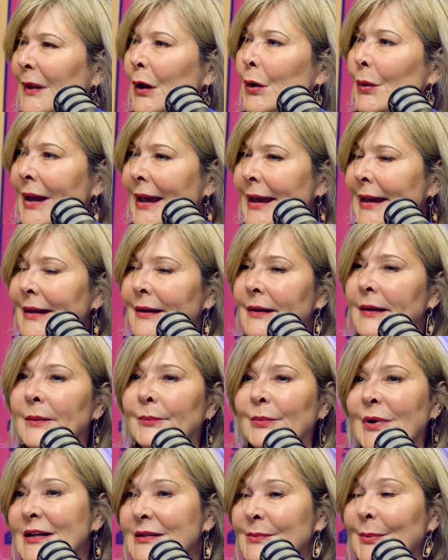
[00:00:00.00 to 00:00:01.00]
Okay,
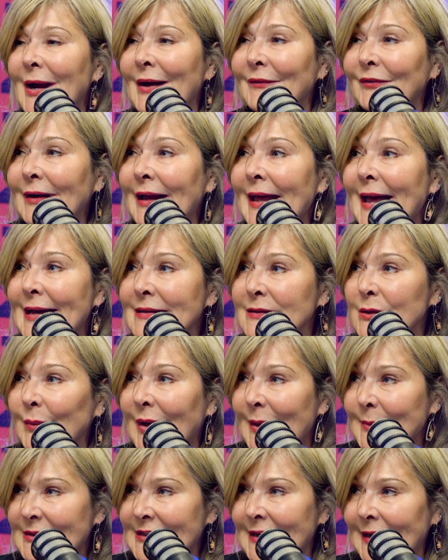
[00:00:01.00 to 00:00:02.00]
Prosper Africa has a
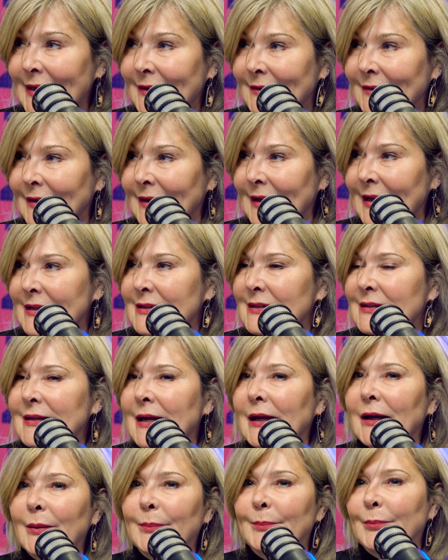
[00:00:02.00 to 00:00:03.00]
website. It's
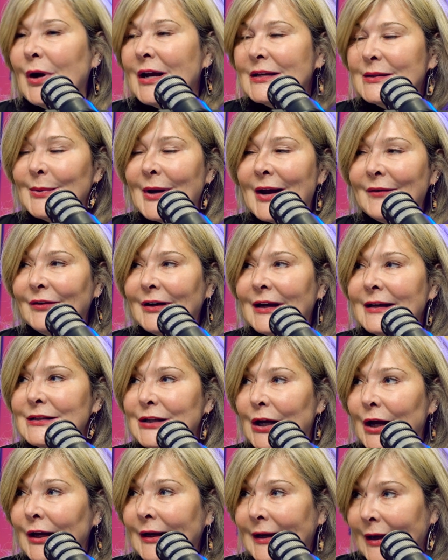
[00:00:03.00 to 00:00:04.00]

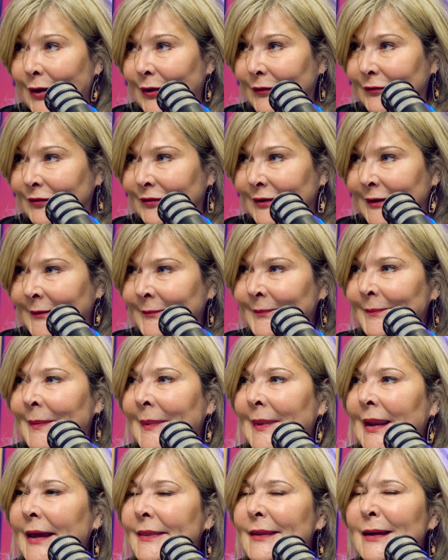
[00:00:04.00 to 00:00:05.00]
prosperafrica.gov.
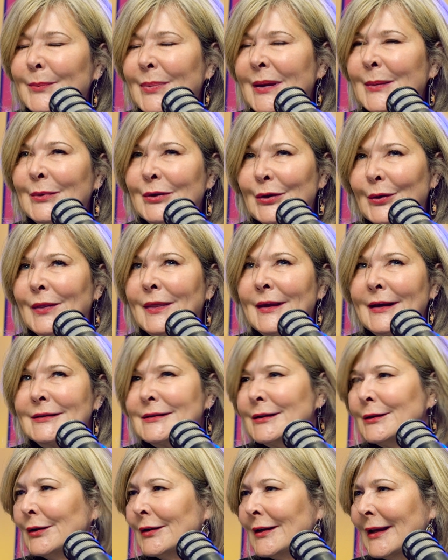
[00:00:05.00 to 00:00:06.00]
I think people don't think
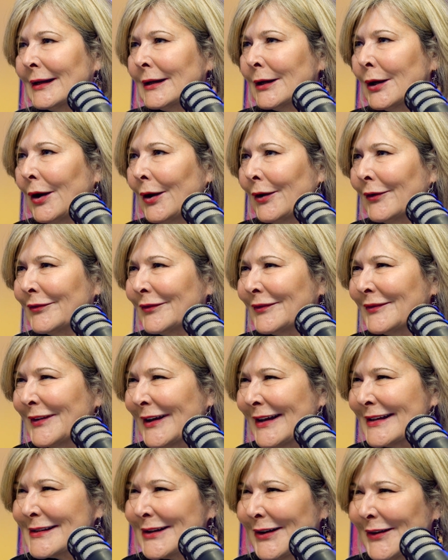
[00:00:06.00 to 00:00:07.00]
to look at gov
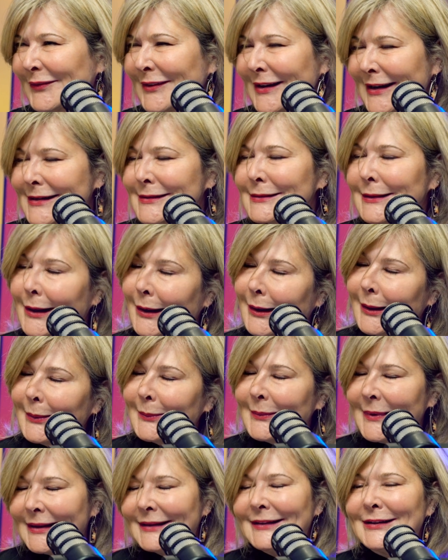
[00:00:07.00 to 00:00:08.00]
as often as
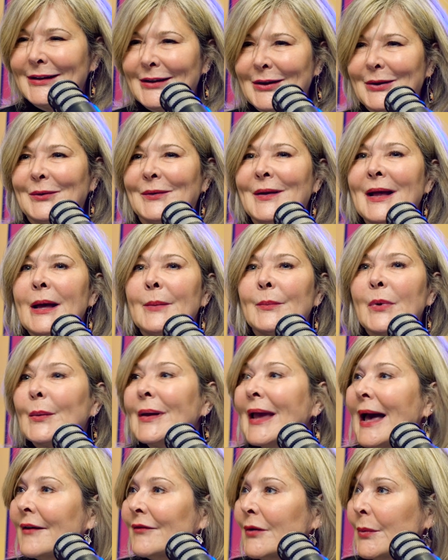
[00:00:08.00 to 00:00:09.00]
com, and you know. But
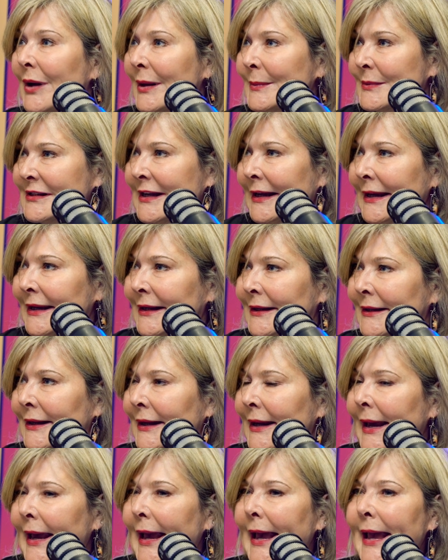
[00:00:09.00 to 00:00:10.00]
we have a website,
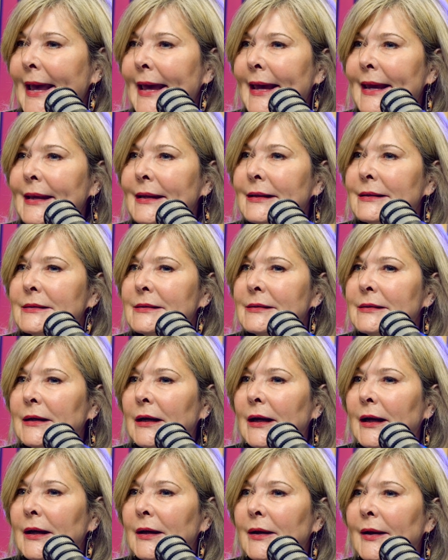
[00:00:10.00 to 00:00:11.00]
and
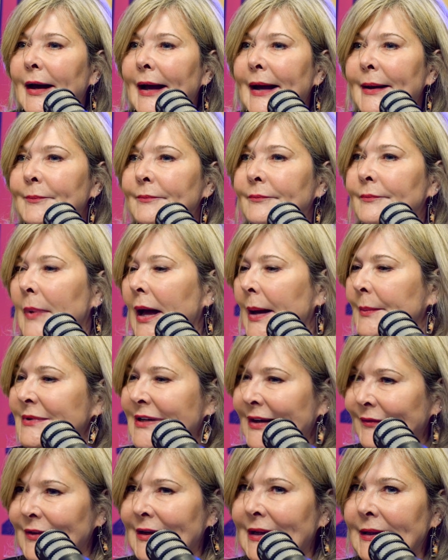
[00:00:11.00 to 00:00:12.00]
I'm
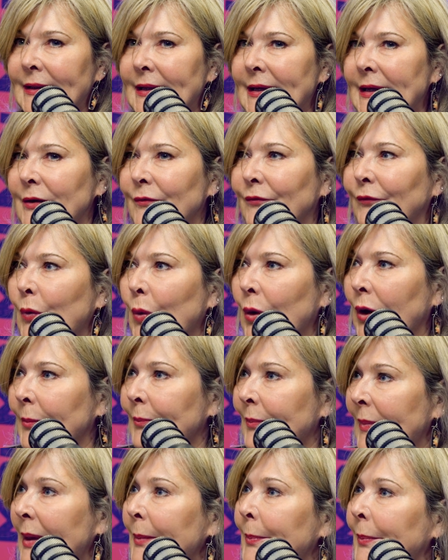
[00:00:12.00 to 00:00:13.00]
definitely for
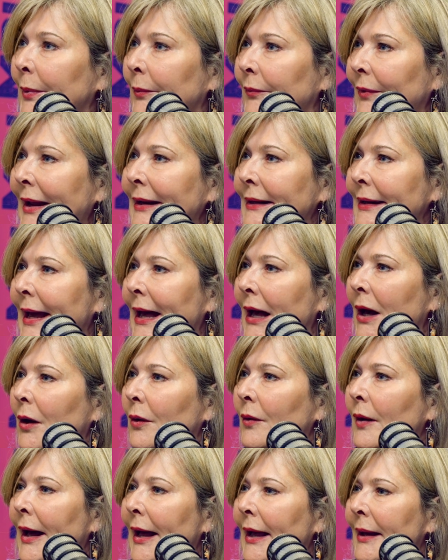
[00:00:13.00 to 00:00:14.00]
MIP right
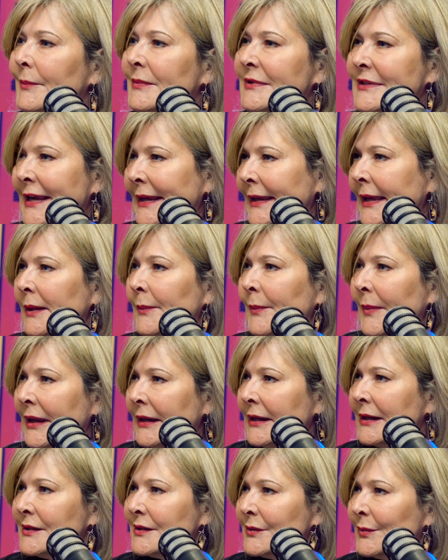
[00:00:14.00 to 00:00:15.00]
now. I'm taking
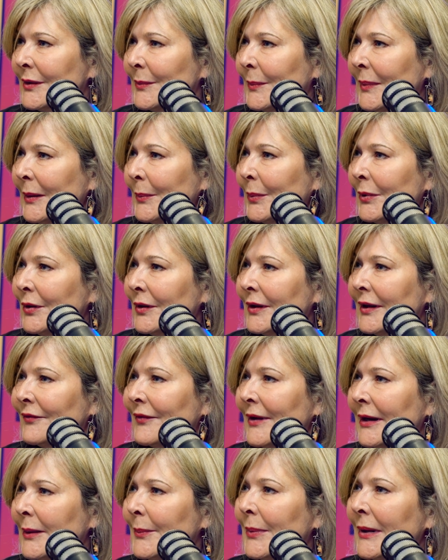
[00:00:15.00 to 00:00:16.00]
meetings with people
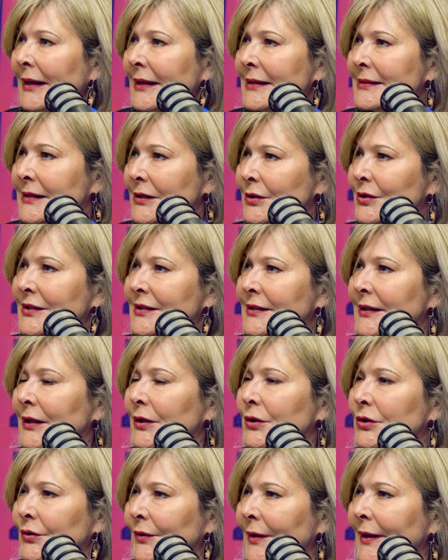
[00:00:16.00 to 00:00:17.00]
if anybody is interested
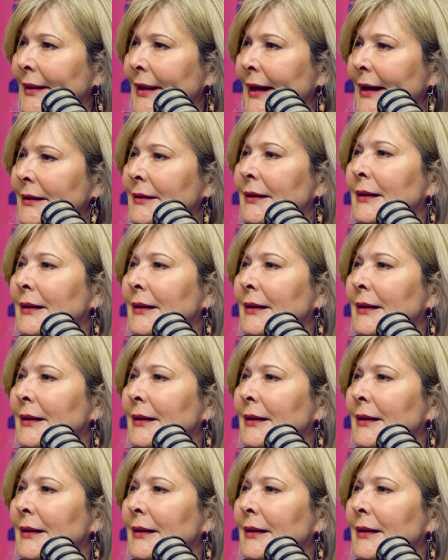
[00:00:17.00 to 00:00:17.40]
in doing that.